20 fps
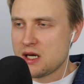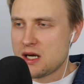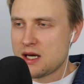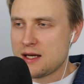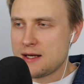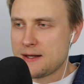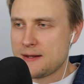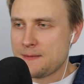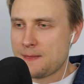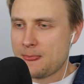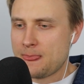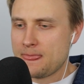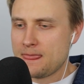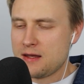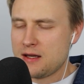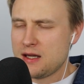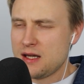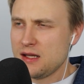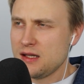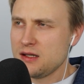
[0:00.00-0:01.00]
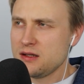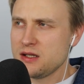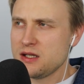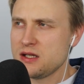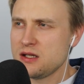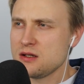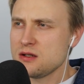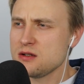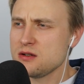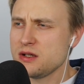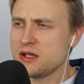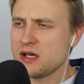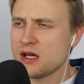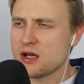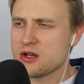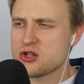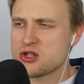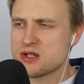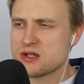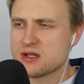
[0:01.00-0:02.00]
And then here, he
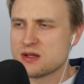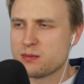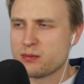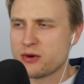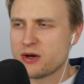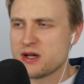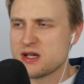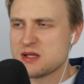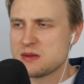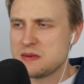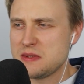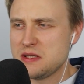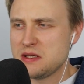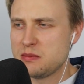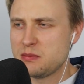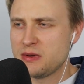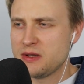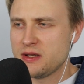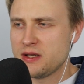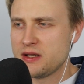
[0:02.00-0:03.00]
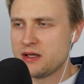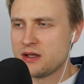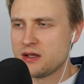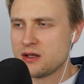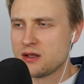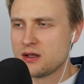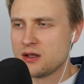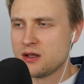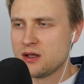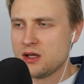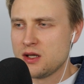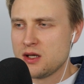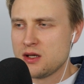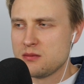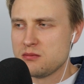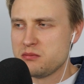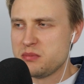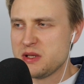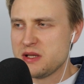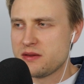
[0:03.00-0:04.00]
actually surprised me. He played
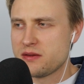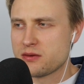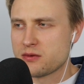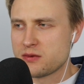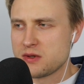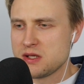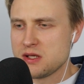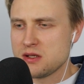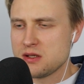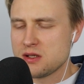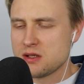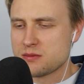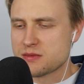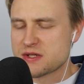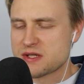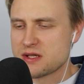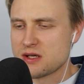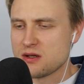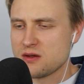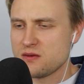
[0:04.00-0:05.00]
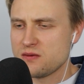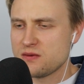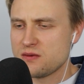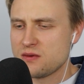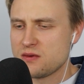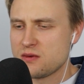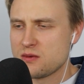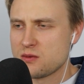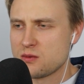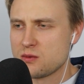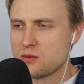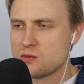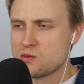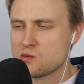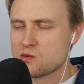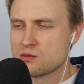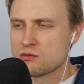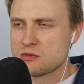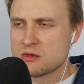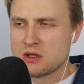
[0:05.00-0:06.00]
b3 himself,
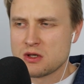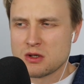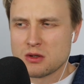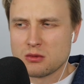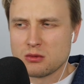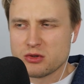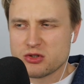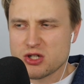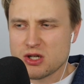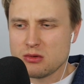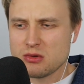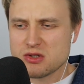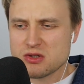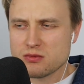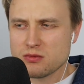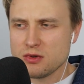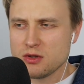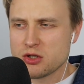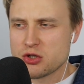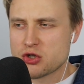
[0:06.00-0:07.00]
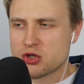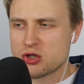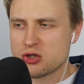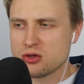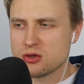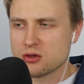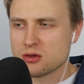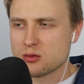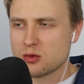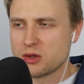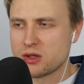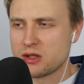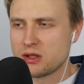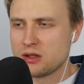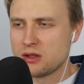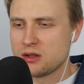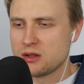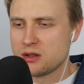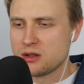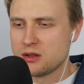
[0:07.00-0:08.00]
which I wasn't really sure what
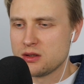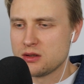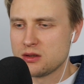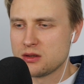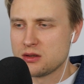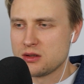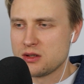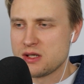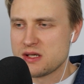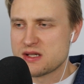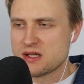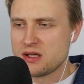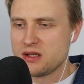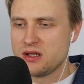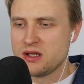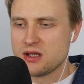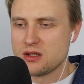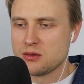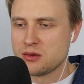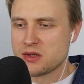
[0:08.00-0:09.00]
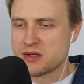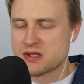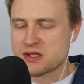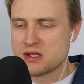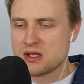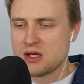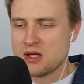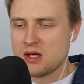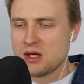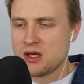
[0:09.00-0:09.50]
his idea was.